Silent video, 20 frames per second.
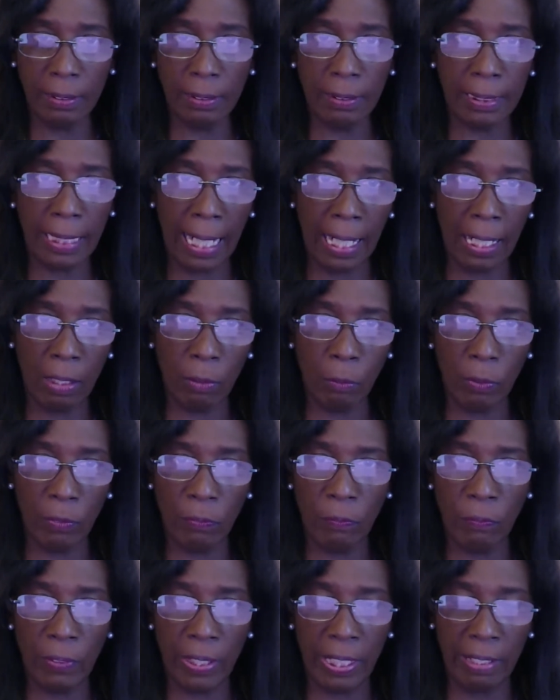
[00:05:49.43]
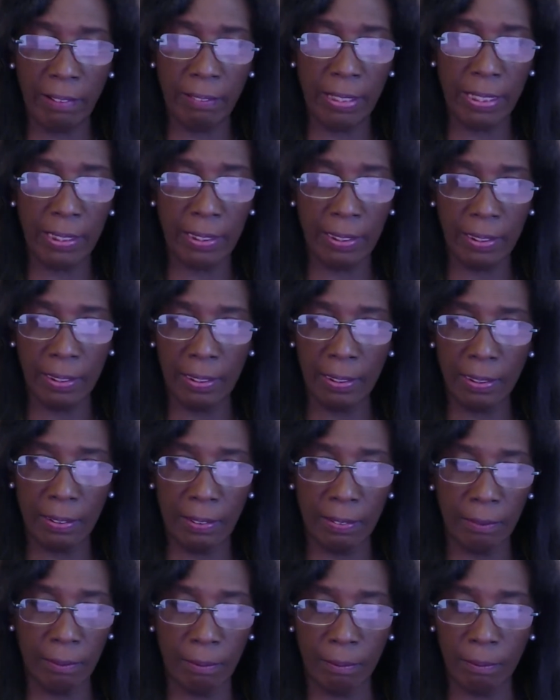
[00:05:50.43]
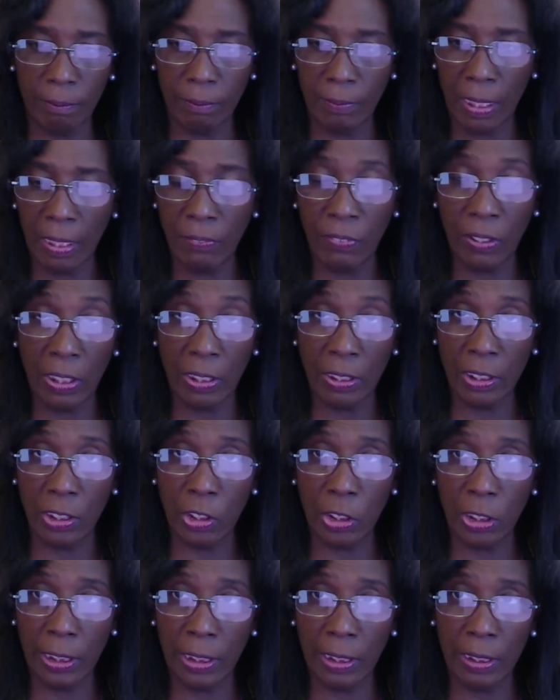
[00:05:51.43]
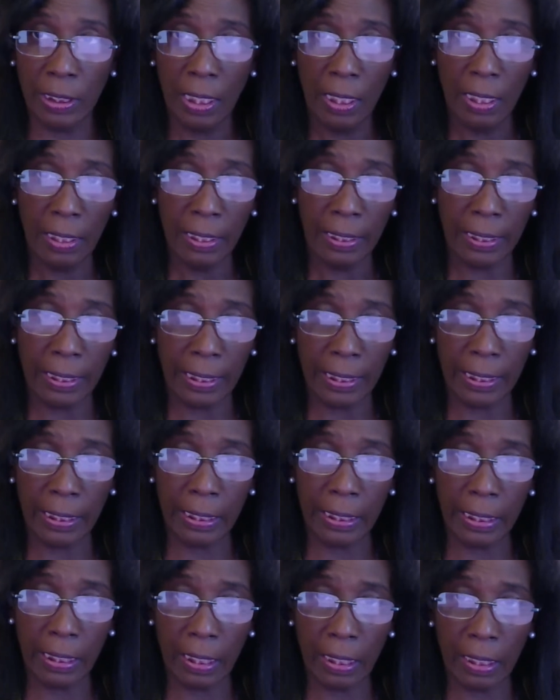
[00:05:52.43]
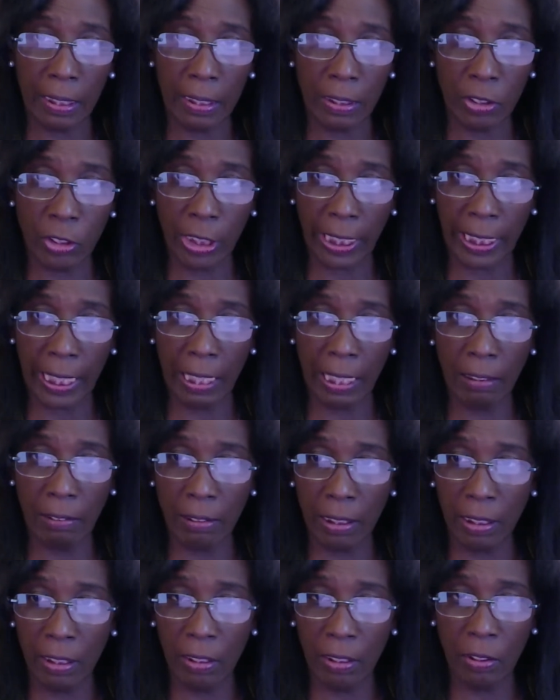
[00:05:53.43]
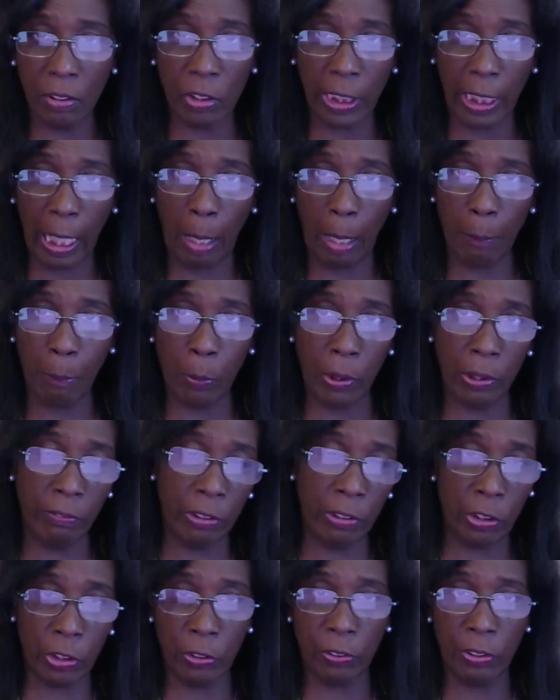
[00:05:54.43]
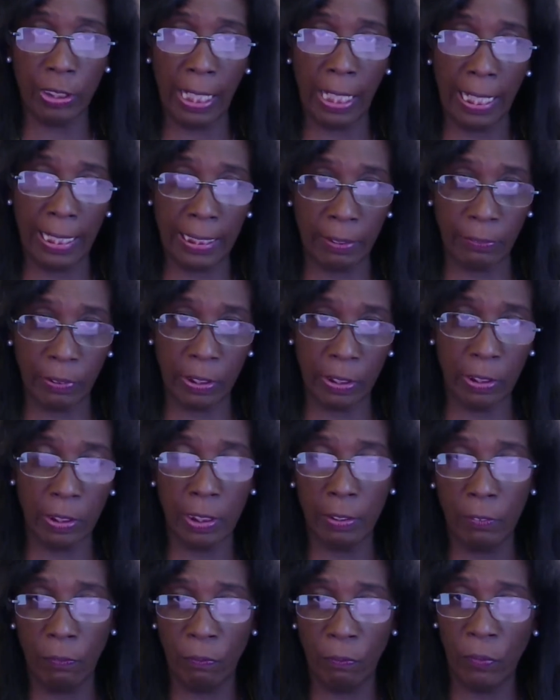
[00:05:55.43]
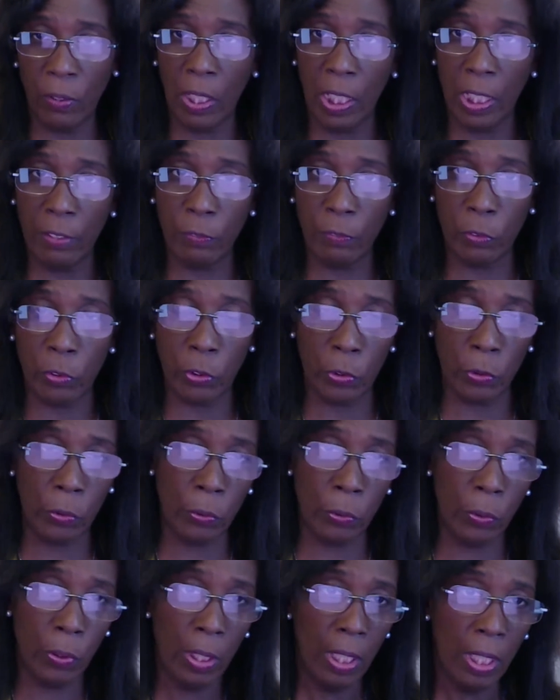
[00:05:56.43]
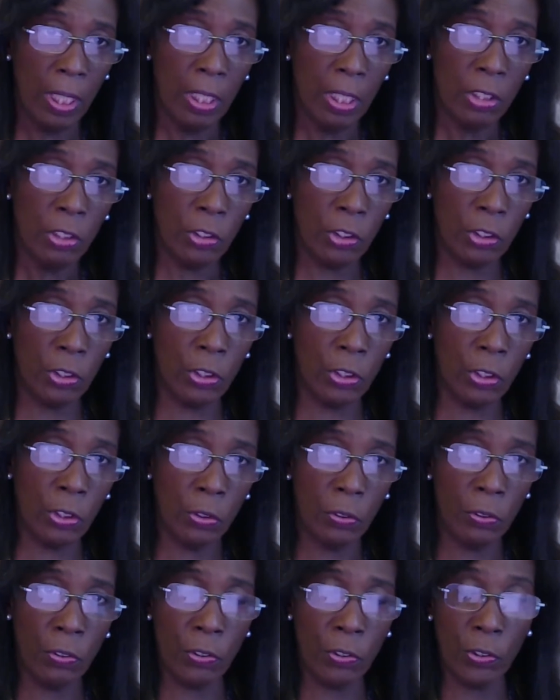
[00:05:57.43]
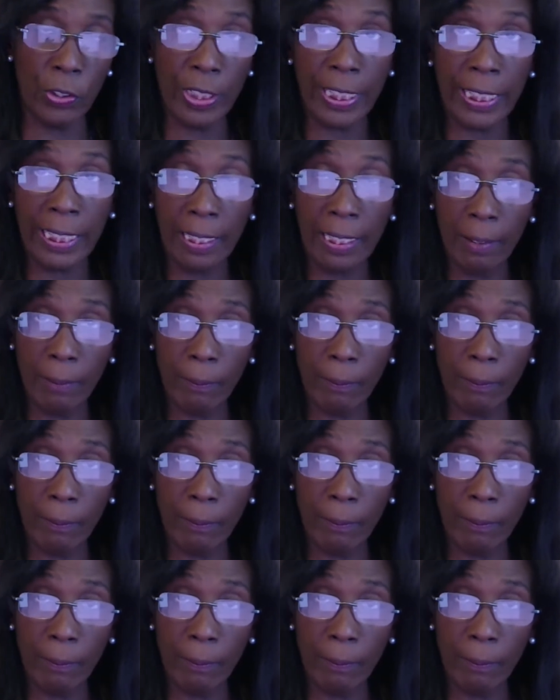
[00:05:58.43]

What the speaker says: and with various advantages, the checkout girl or checkout boy reduced that difficulty of 5 to 3.